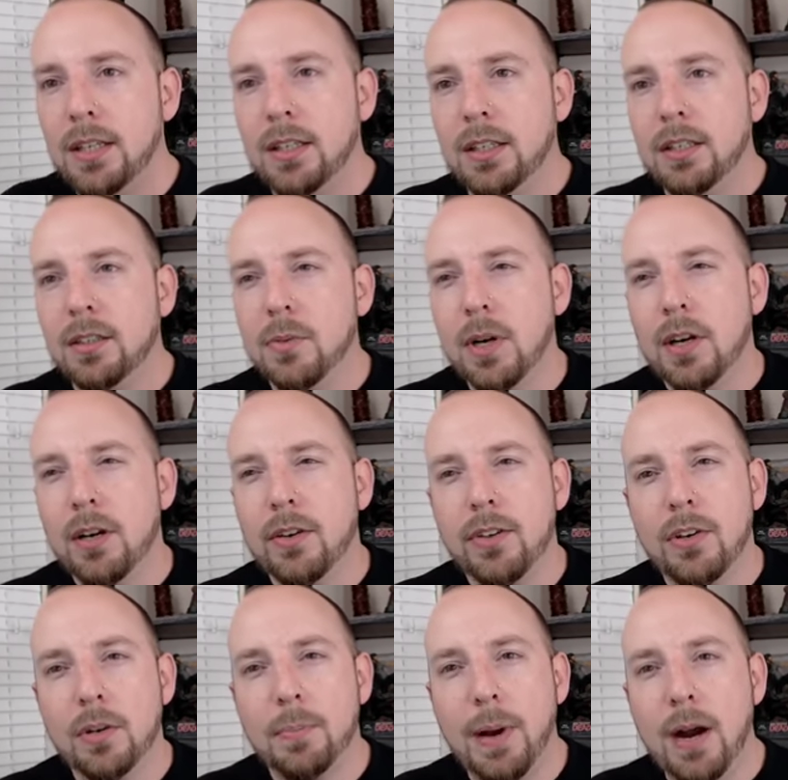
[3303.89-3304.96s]
Uh, why aren't
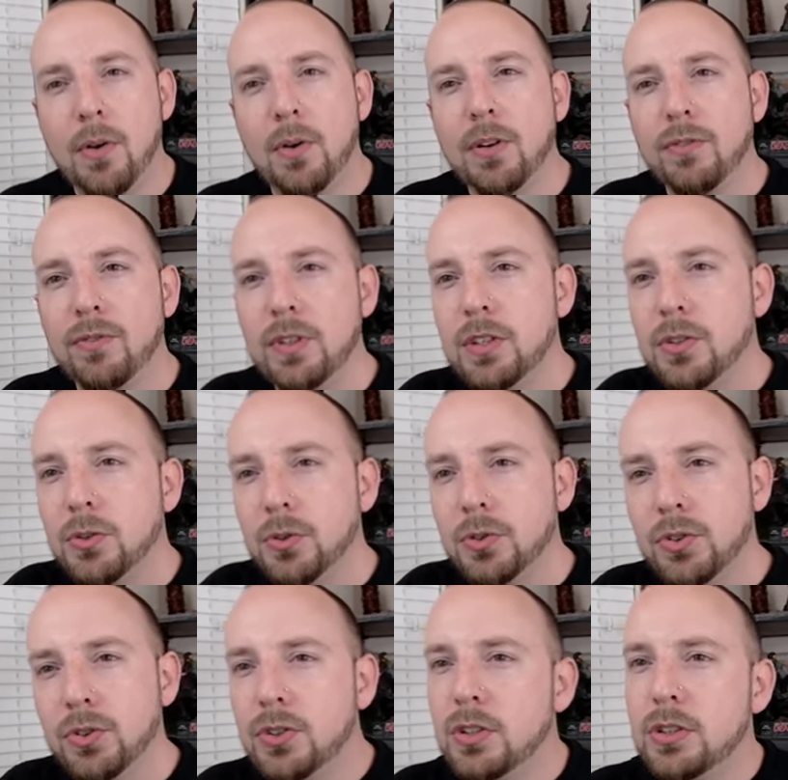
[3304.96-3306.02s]
there powering
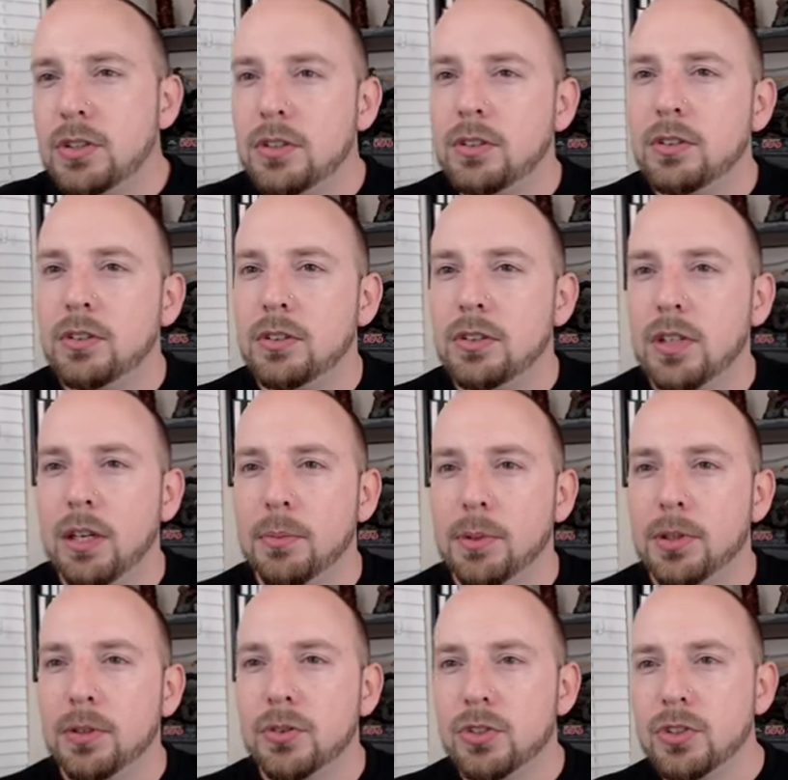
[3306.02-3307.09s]
vehicles,
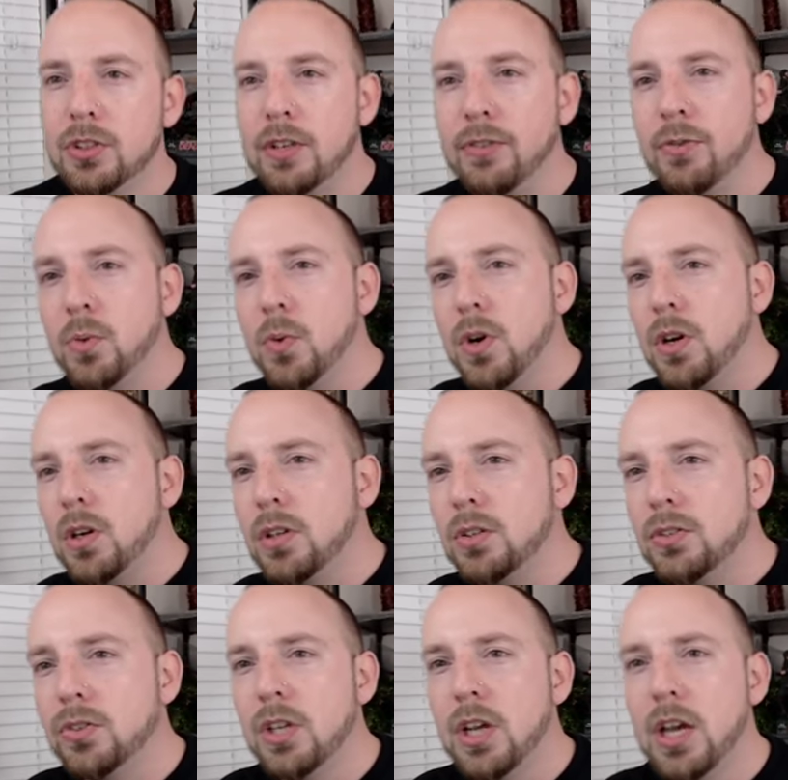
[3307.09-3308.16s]
dynamos, stuff with
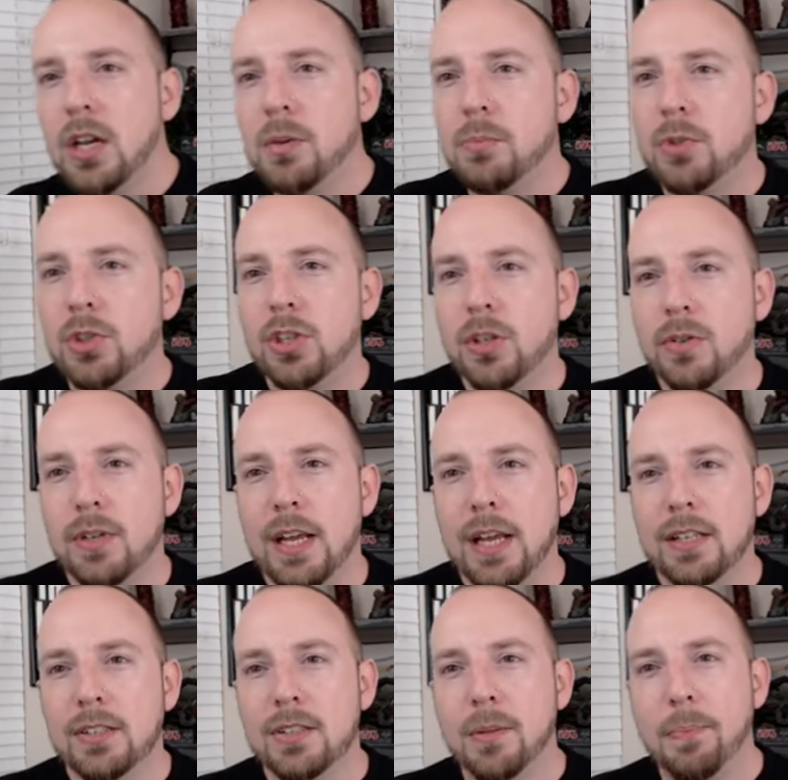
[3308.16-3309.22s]
walkers? Michonne
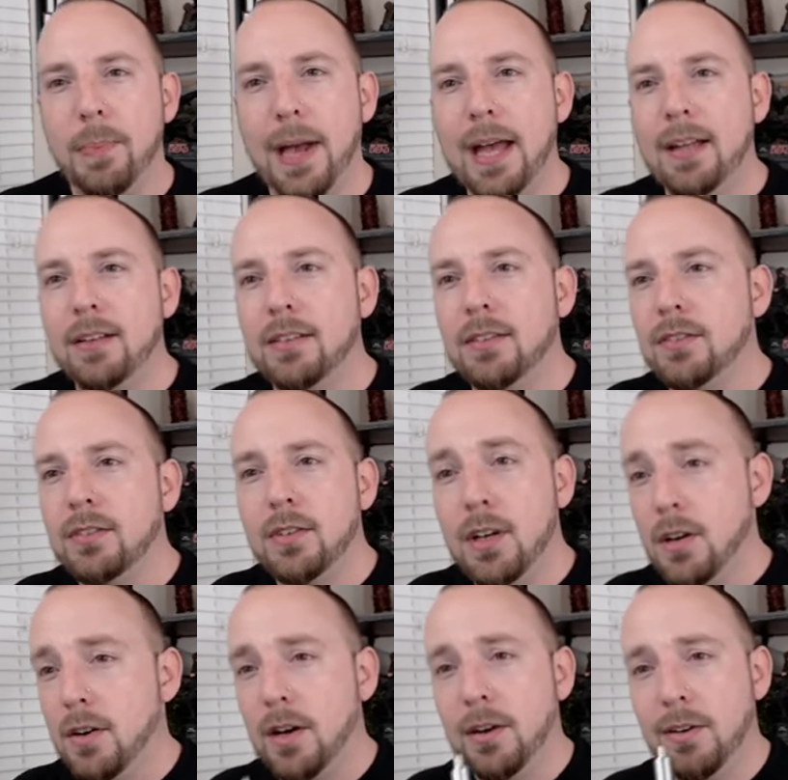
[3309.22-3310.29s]
has the patent.
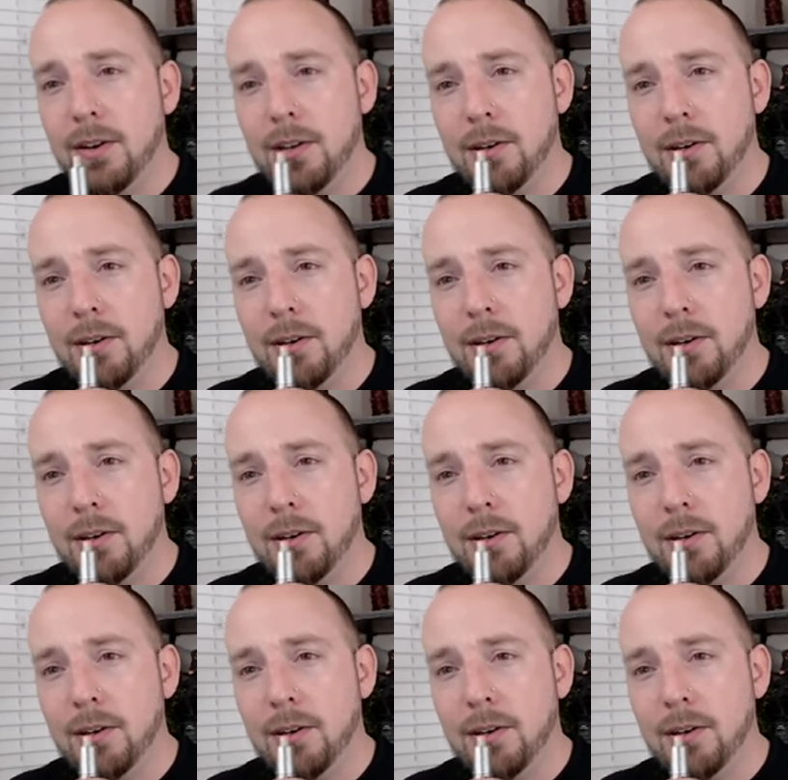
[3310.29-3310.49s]
Oh, I don't know.